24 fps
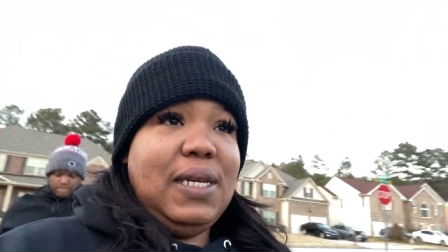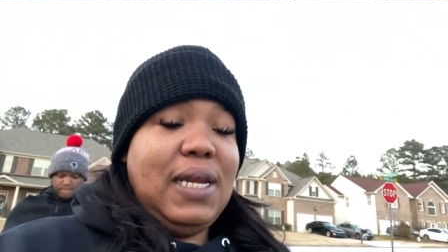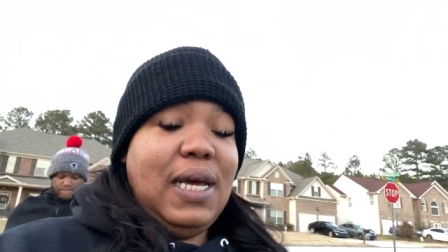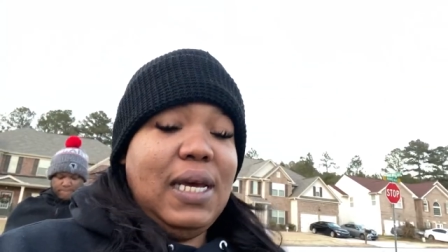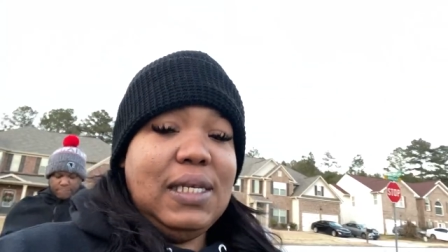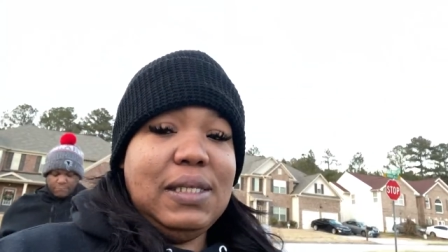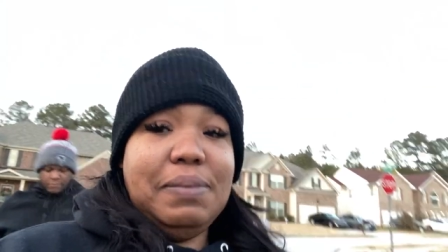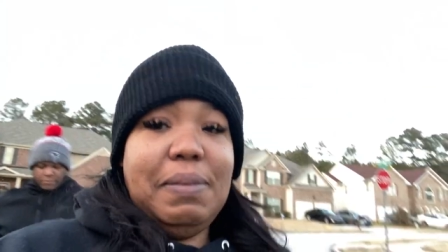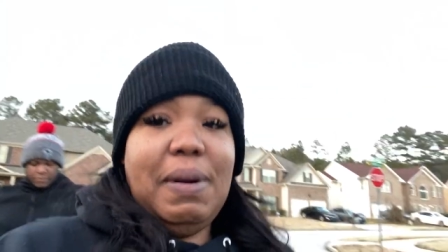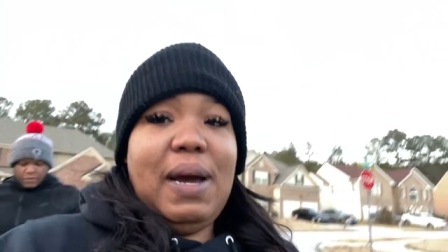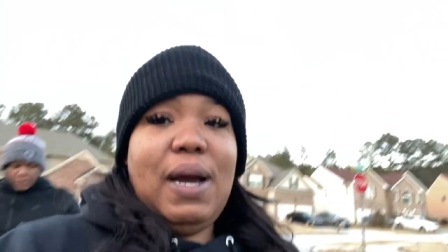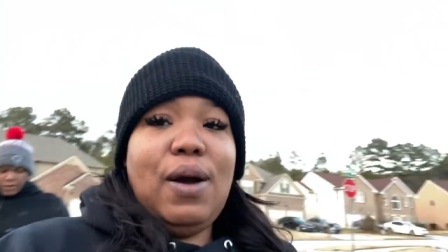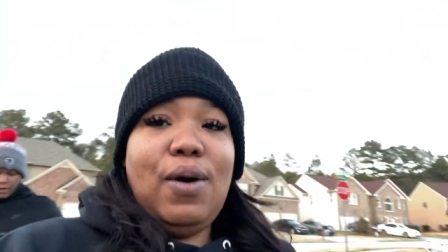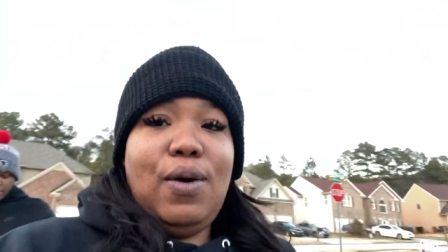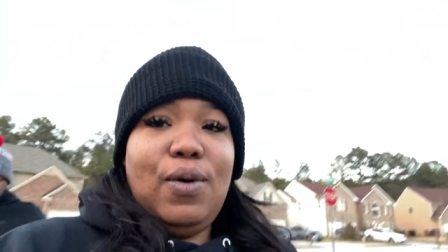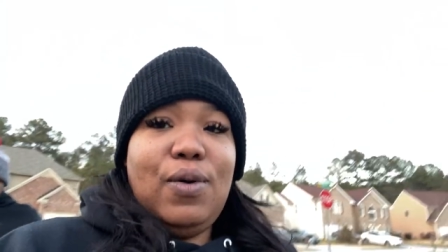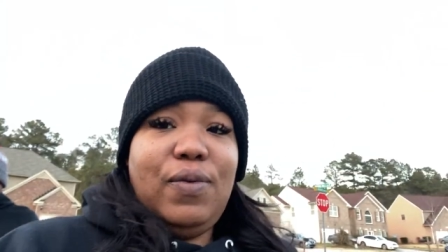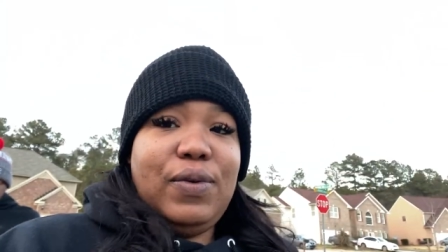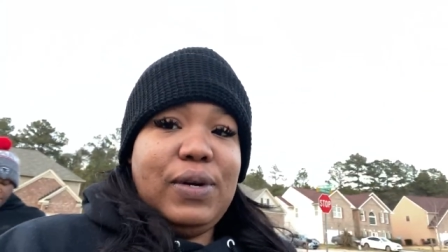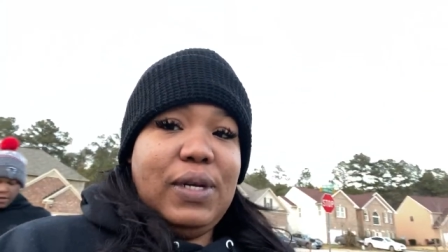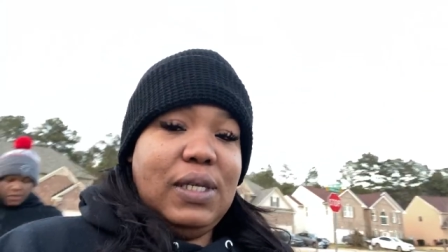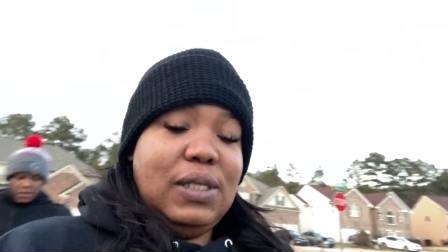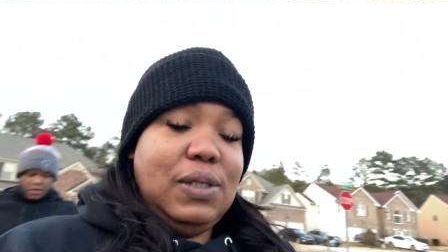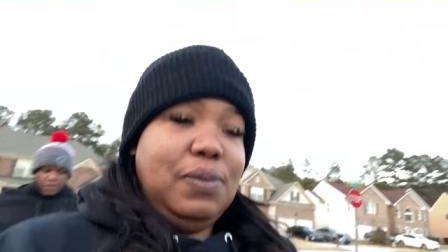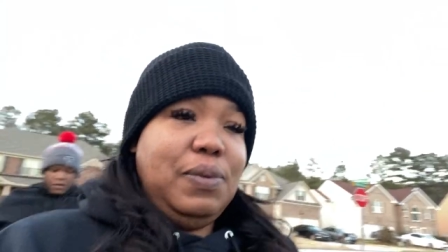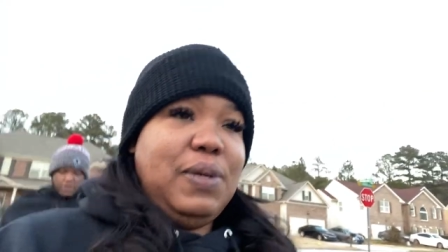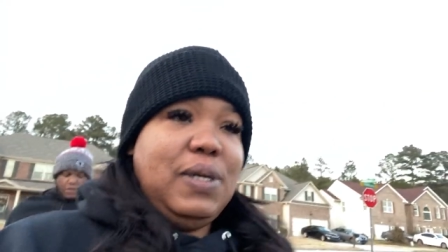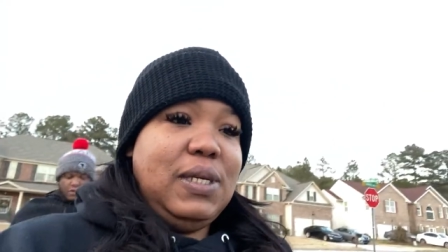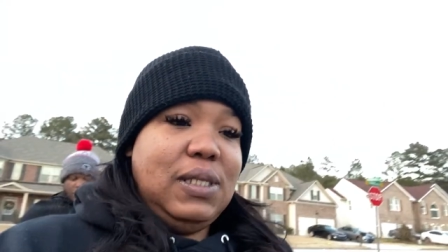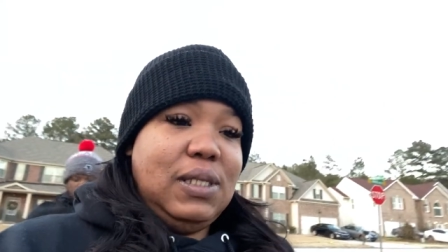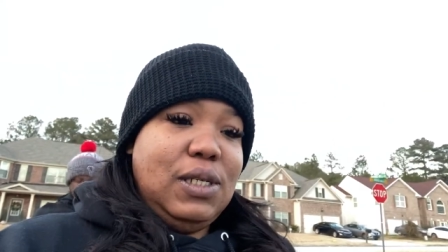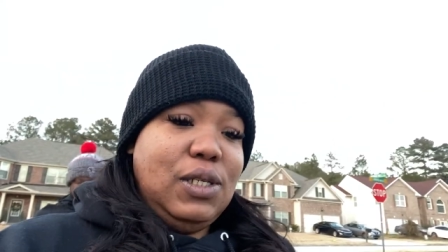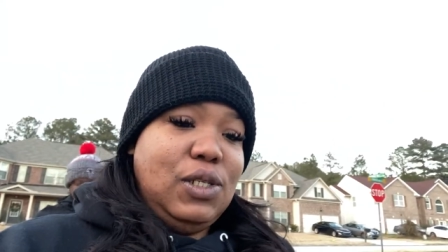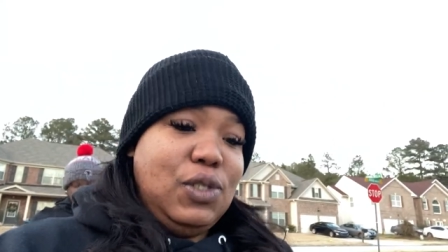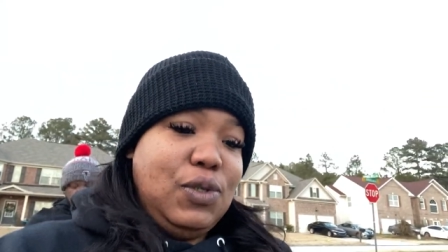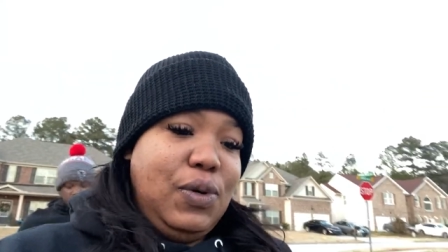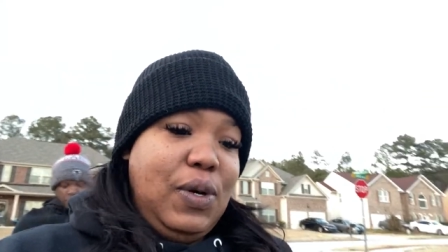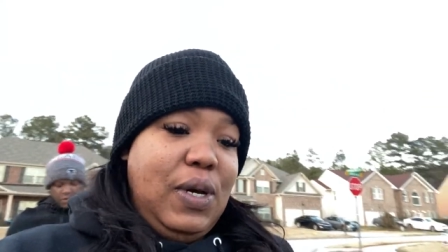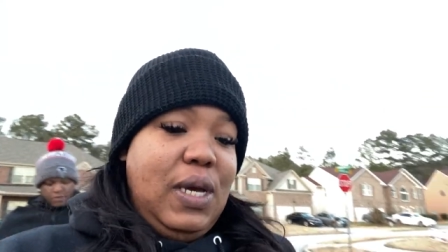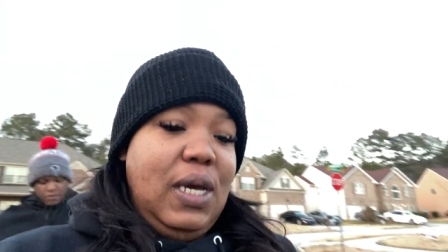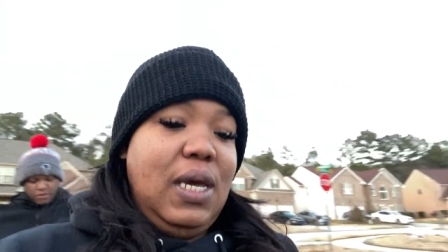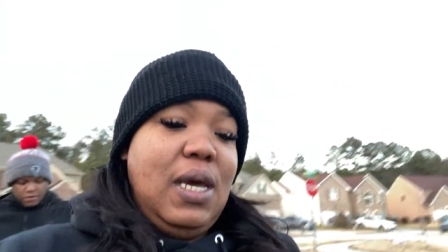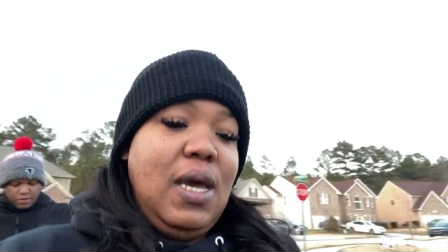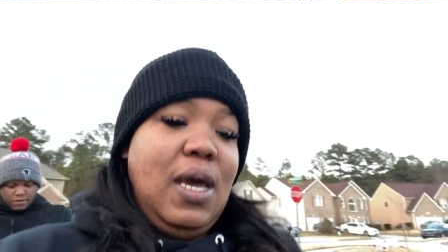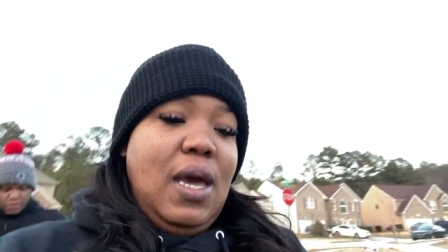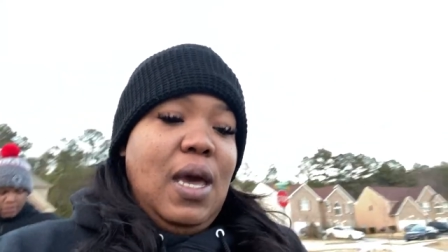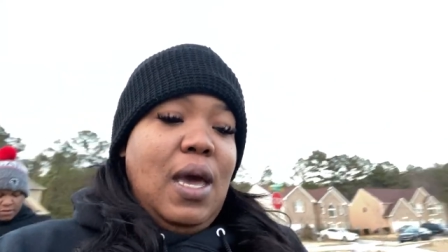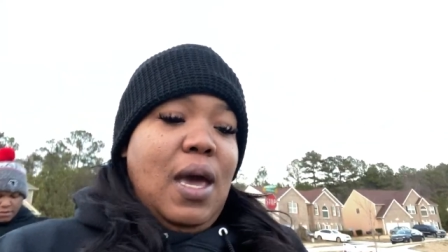That's my goal for this week, to drink
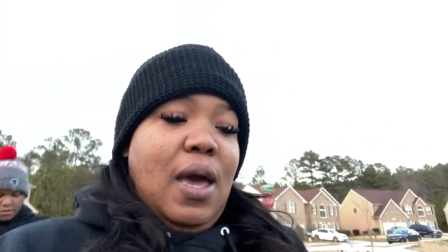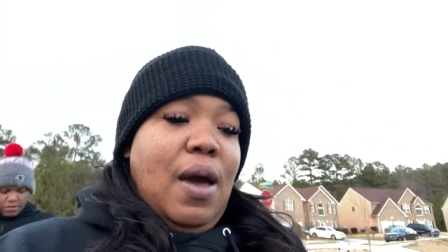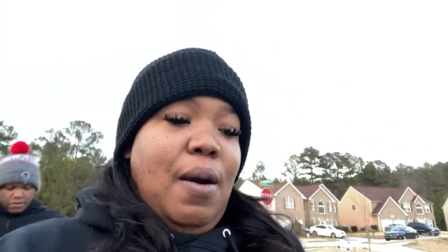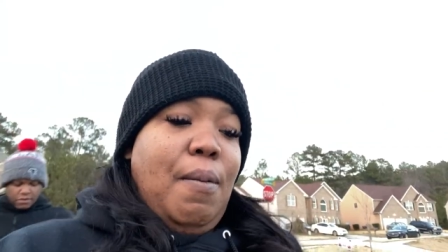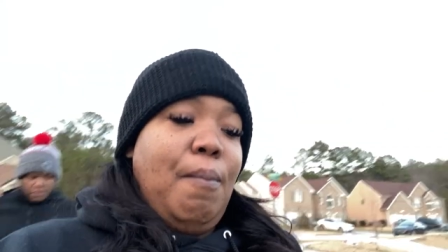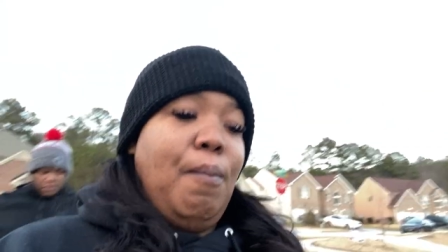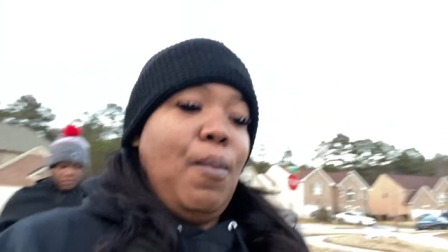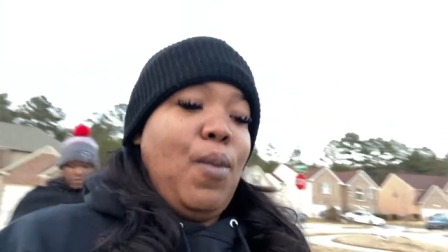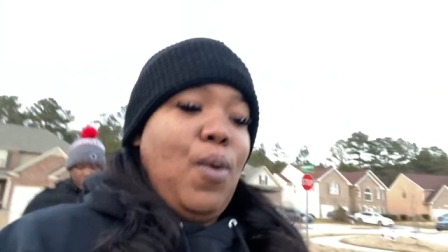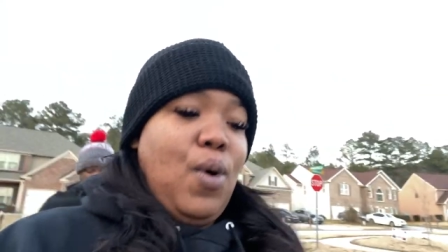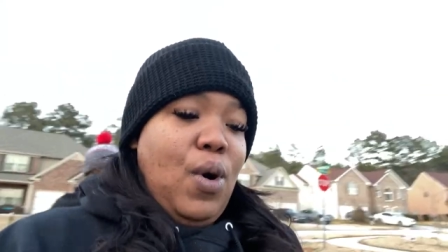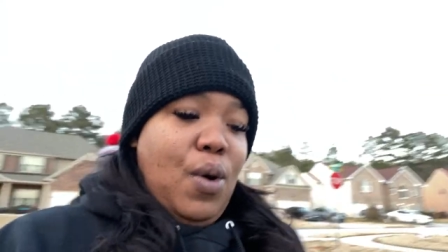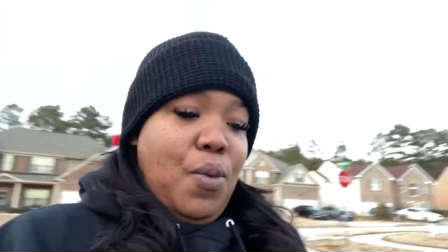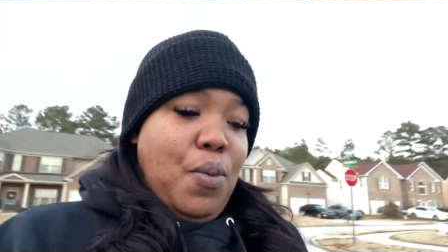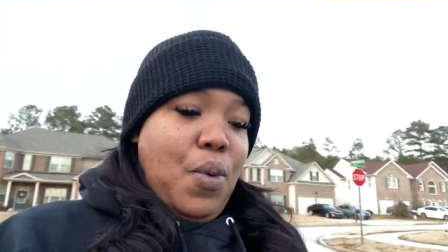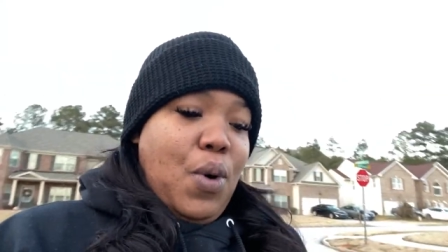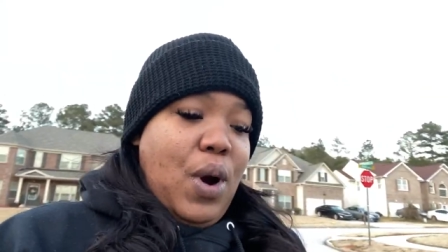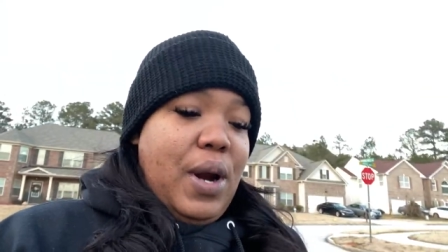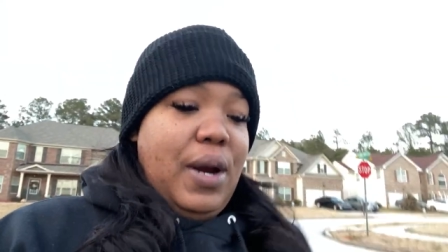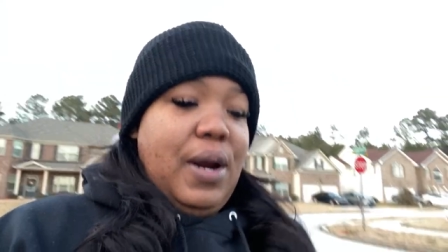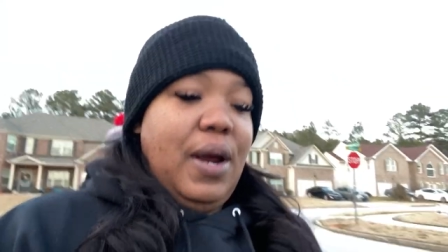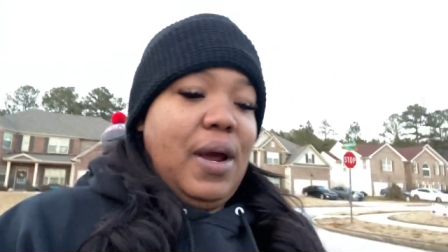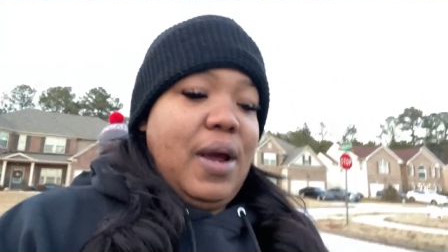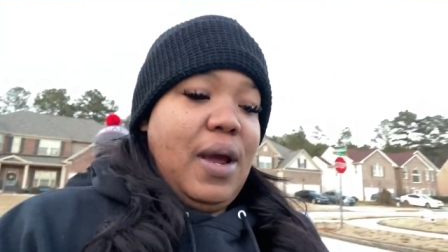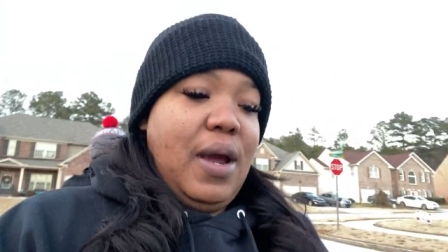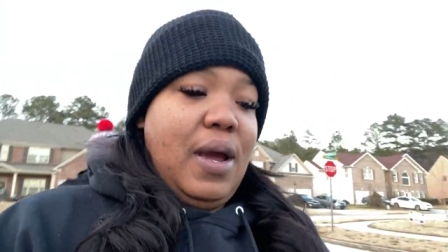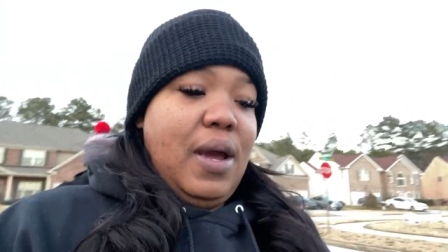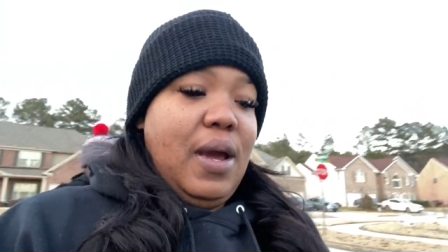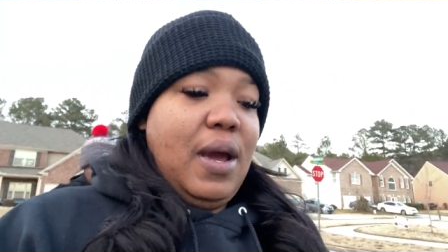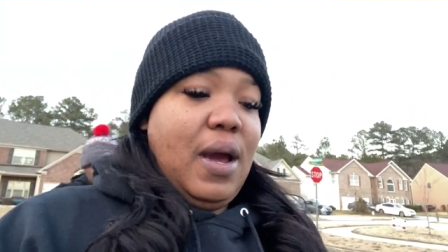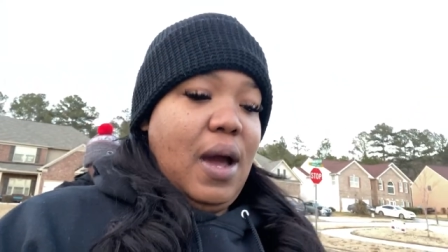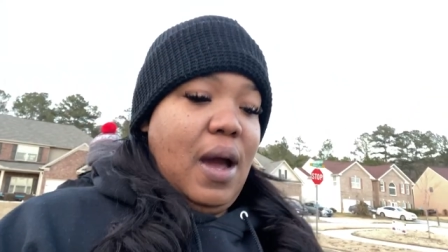more water.